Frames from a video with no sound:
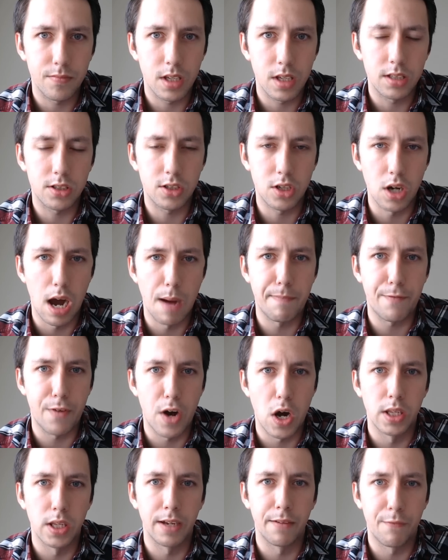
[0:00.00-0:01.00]
Stop
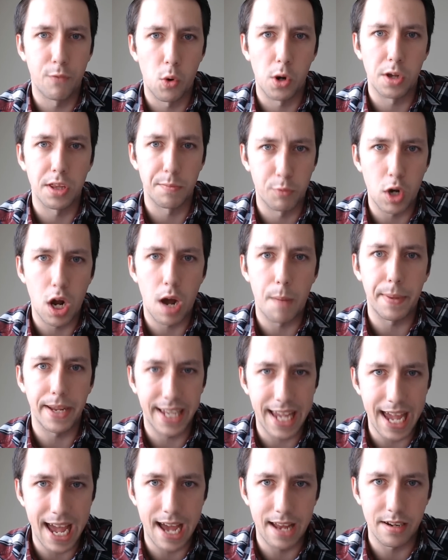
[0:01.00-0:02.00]
falling for the
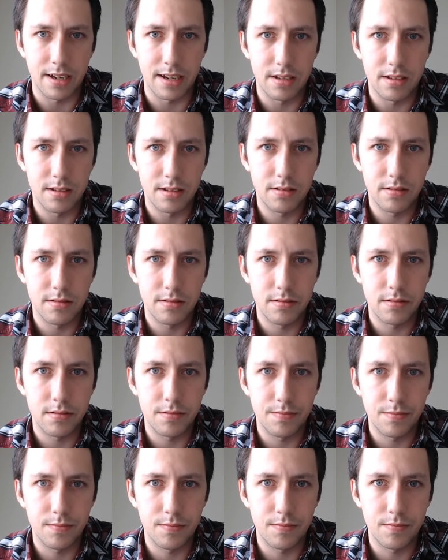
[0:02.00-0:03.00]
propaganda.
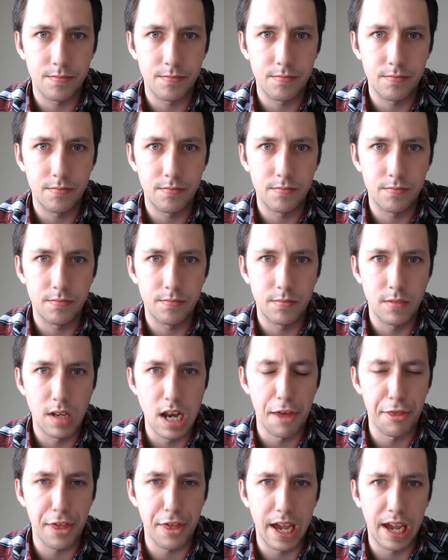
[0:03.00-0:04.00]

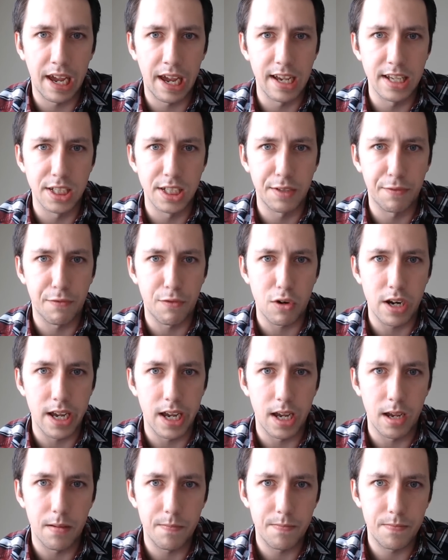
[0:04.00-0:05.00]
Nothing is
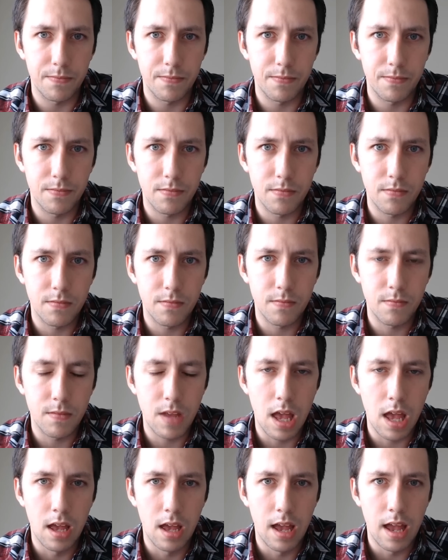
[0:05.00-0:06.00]
free.
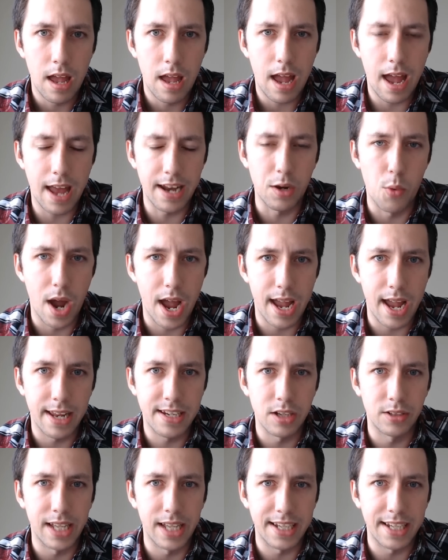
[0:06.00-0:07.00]
Anyway,
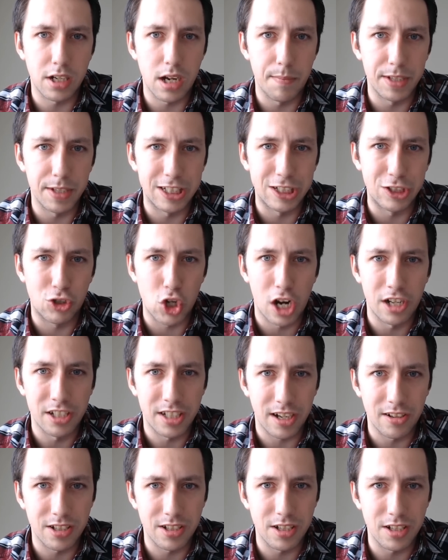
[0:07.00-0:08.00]
until next time, this is Josh
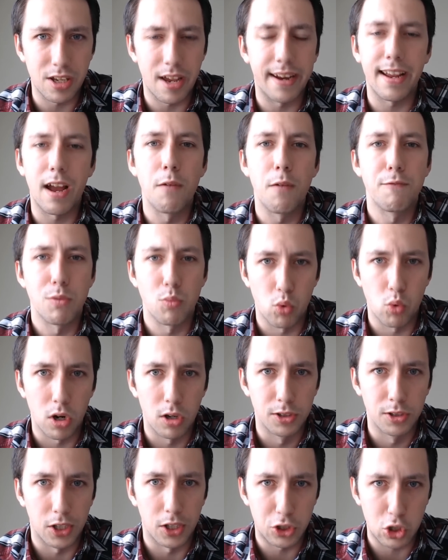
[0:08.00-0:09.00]
Sigurdson signing out from
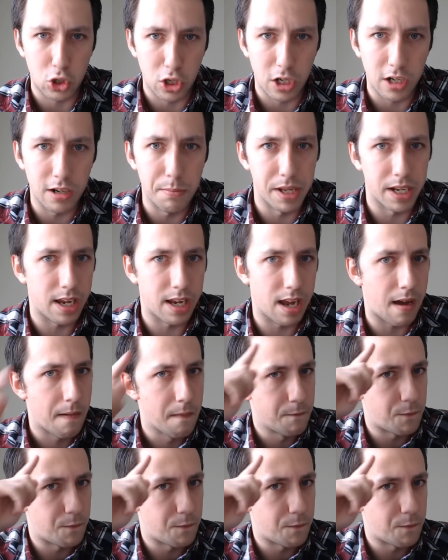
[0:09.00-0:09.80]
World Alternative Media.